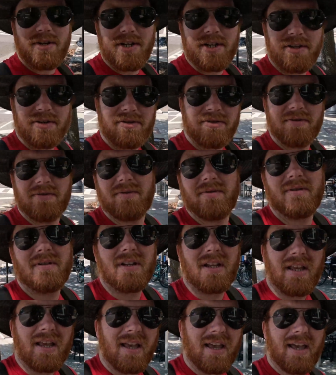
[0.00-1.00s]
you
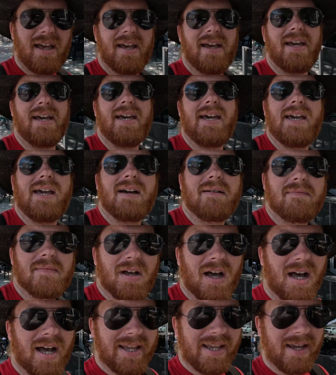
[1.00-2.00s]
a
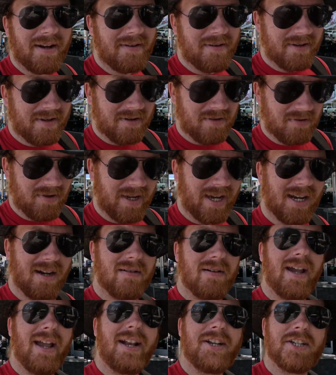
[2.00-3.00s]
high-end kind of
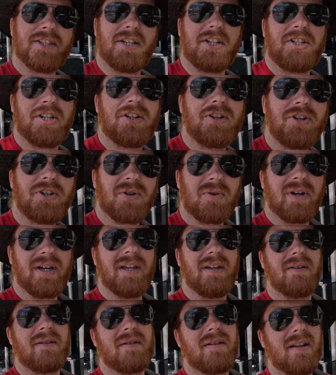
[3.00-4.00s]
range at the gin
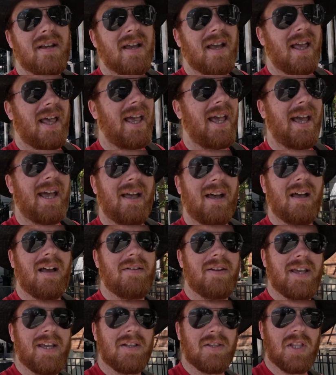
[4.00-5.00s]
joint
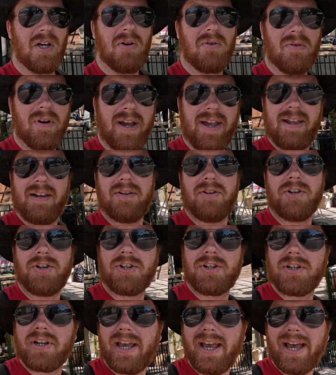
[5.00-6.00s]
and a low
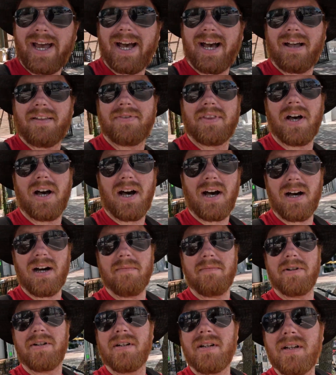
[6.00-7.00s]
range at the
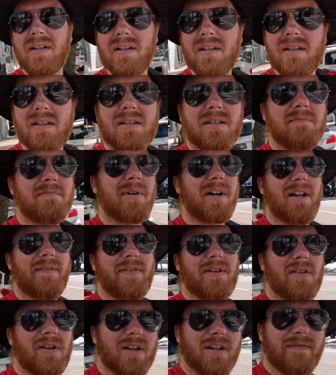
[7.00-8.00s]
Hub, but if
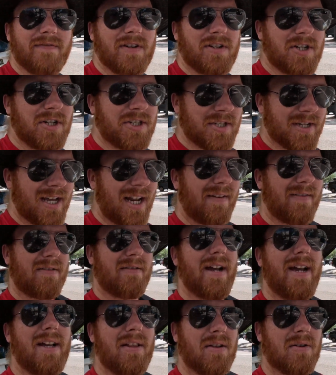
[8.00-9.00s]
you're looking for just kind of a
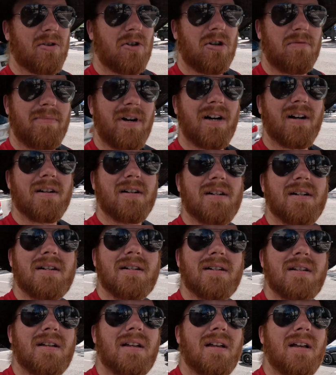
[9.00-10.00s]
regular old bar,
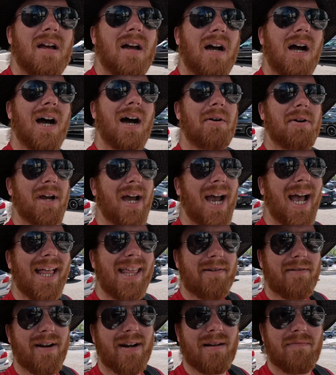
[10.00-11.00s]
I would highly
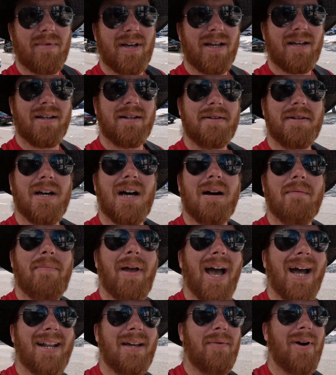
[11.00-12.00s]
recommend
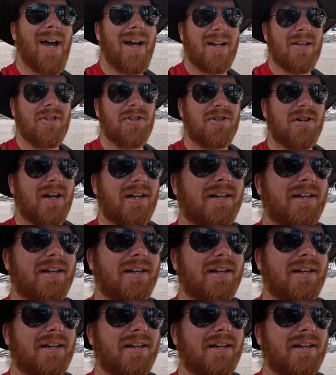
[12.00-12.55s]
Paddy Wagons right